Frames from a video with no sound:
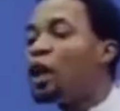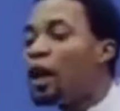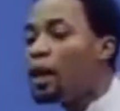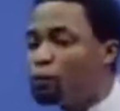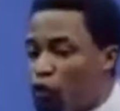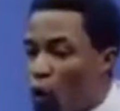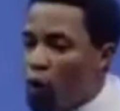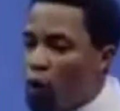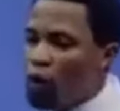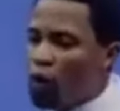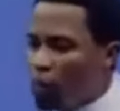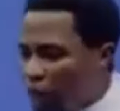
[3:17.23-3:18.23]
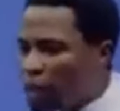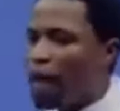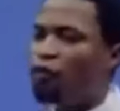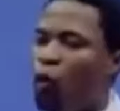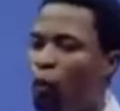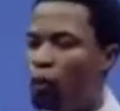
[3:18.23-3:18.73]
scripture might
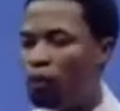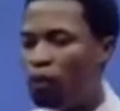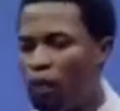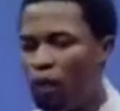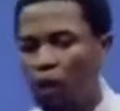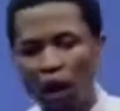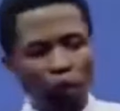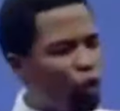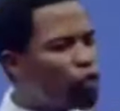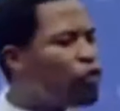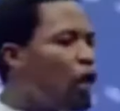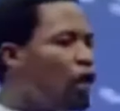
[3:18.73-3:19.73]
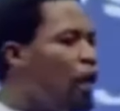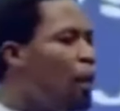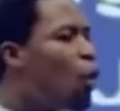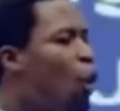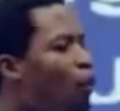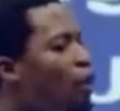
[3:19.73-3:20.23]
have hope. If you study the
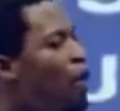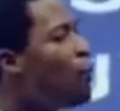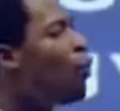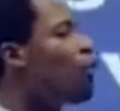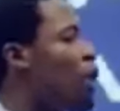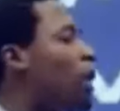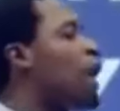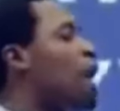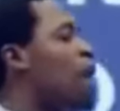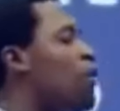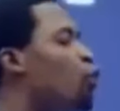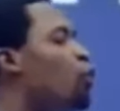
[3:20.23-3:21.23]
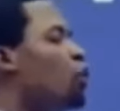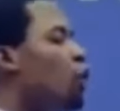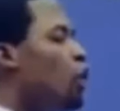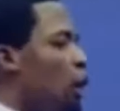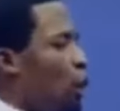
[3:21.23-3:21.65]
book of Hebrews, chapter 11,